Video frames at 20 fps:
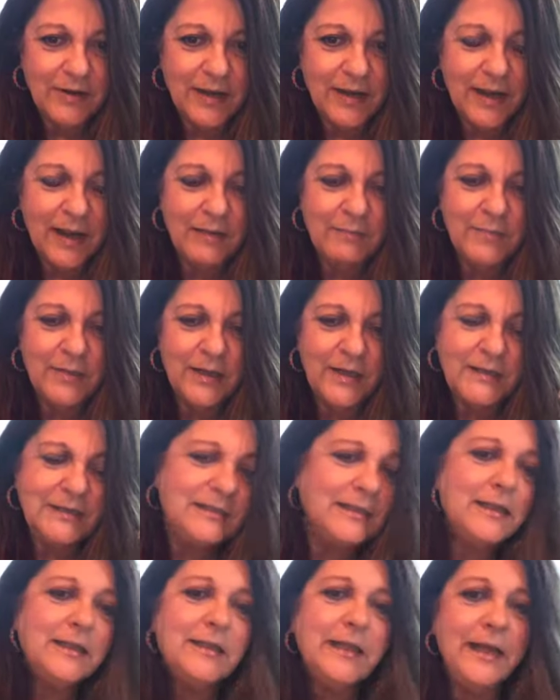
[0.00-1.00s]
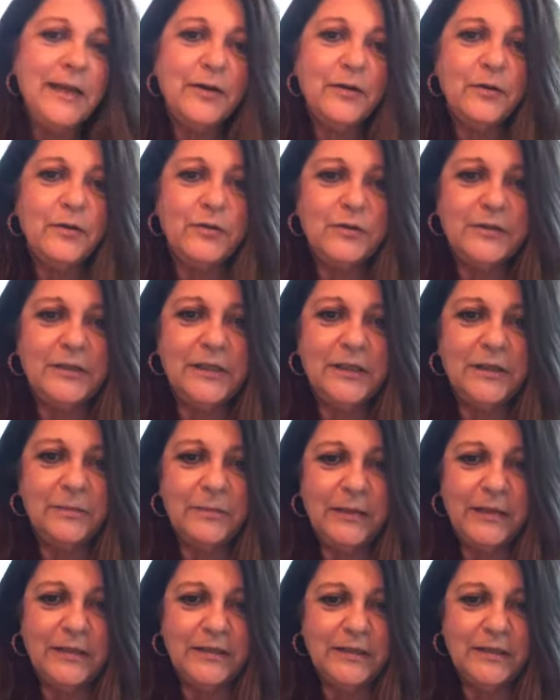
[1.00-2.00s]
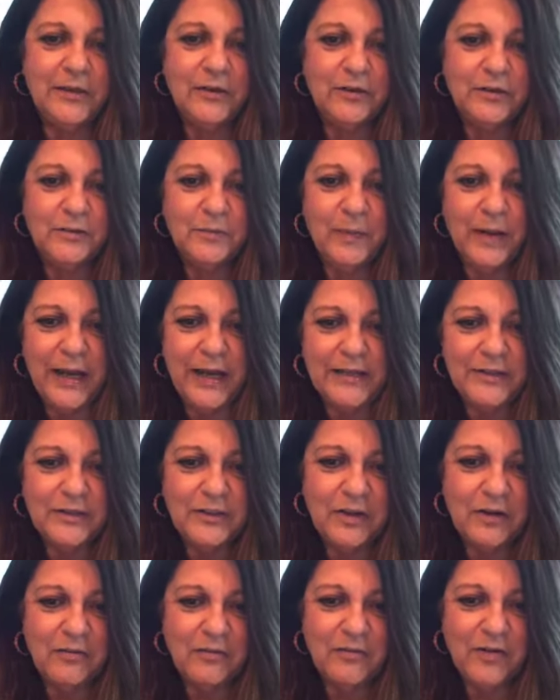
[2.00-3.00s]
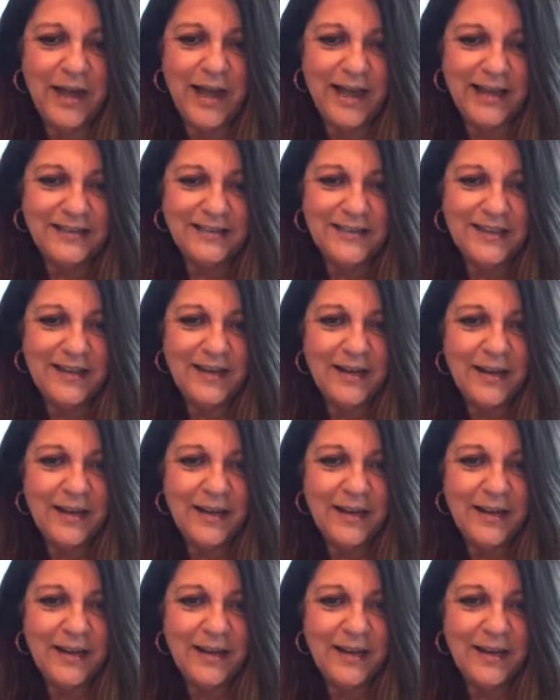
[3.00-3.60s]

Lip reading: I'm going to see later who's here because it goes by so fast.